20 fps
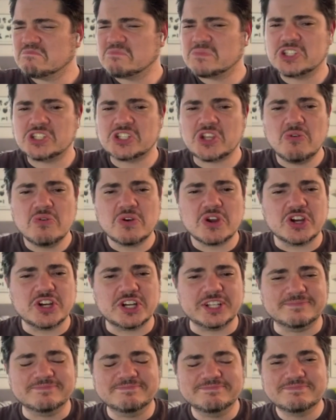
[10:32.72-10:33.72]
so
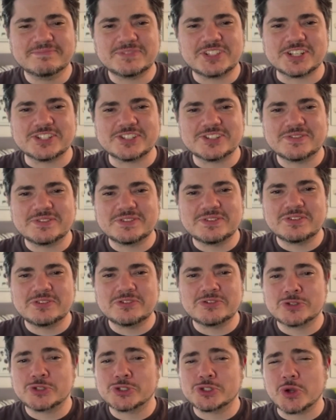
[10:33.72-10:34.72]
good, just
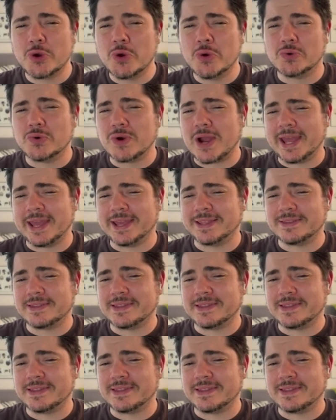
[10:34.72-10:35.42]
so right.